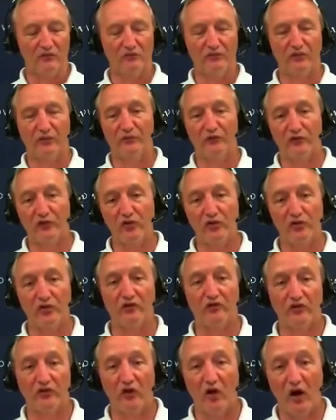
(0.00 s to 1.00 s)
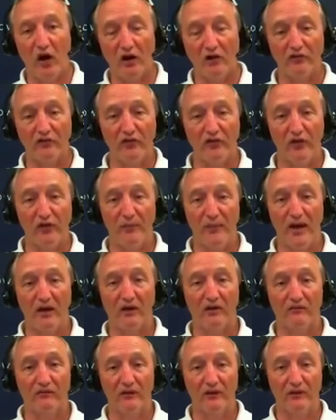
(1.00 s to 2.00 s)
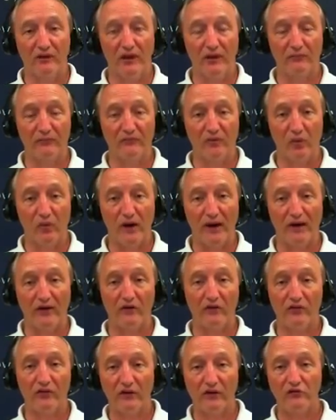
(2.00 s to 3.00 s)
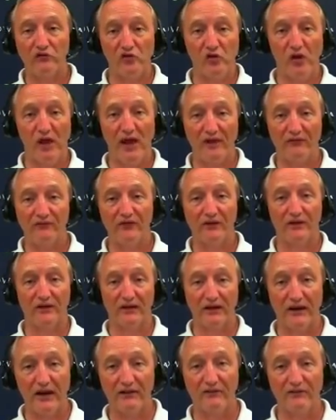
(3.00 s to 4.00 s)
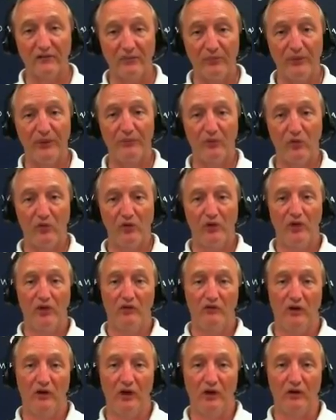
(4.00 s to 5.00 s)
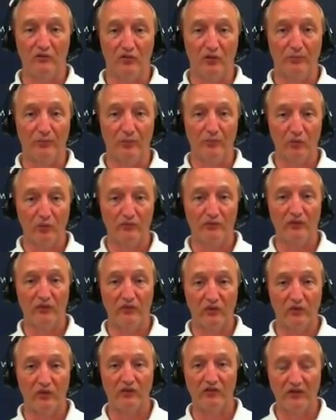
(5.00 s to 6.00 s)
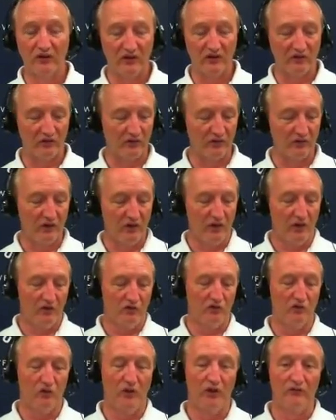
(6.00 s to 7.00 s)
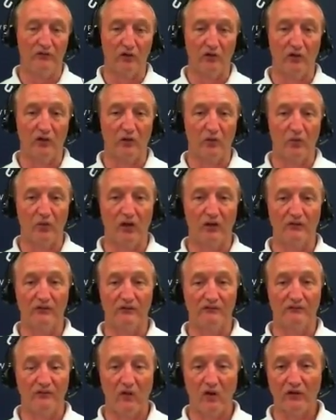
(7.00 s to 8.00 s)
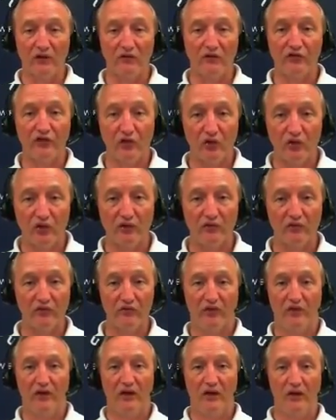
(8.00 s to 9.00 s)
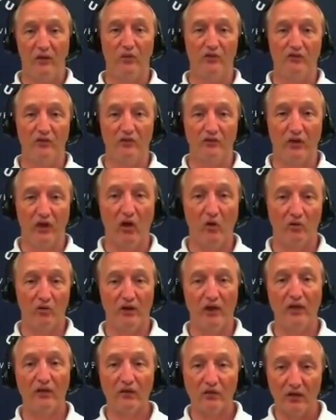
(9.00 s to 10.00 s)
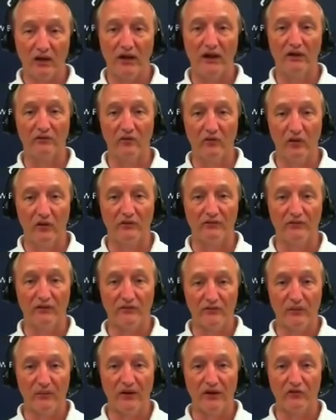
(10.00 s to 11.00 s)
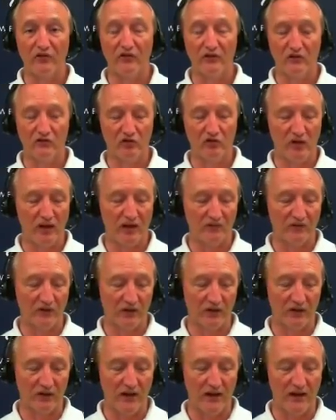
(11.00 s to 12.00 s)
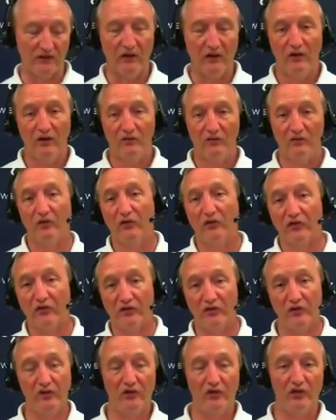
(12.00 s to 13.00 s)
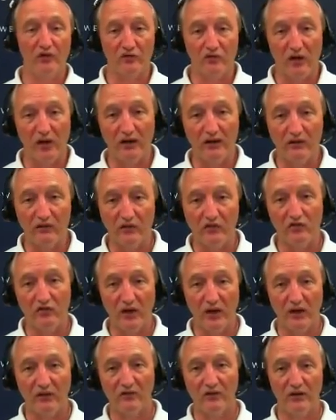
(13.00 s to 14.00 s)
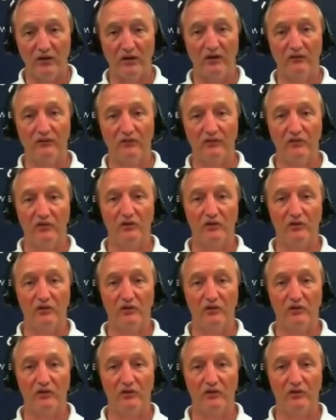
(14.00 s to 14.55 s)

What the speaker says: from student starts, the number of records that you have to collect from people to prove that they're a citizen, to if you're going to run foreign students, which is a whole nother level of information that you have to collect, to the security training that you have to give to